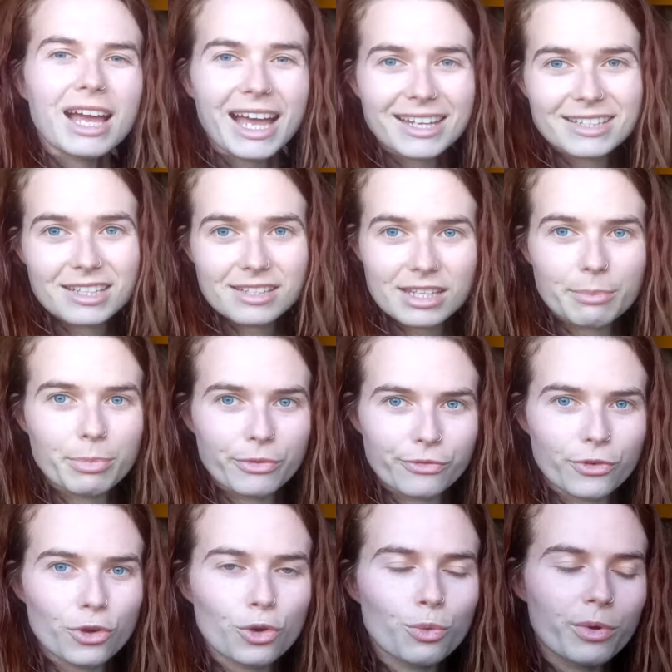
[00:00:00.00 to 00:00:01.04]
As I said
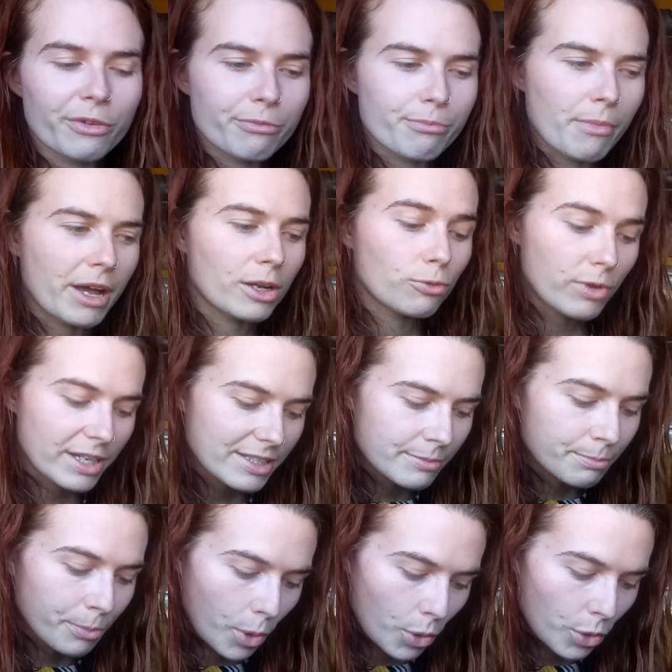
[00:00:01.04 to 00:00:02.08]
before, with my
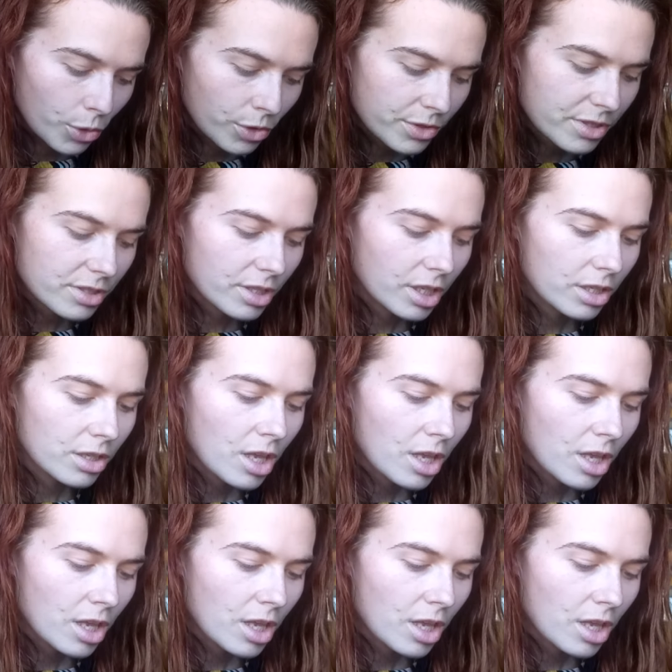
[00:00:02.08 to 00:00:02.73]
resin pours,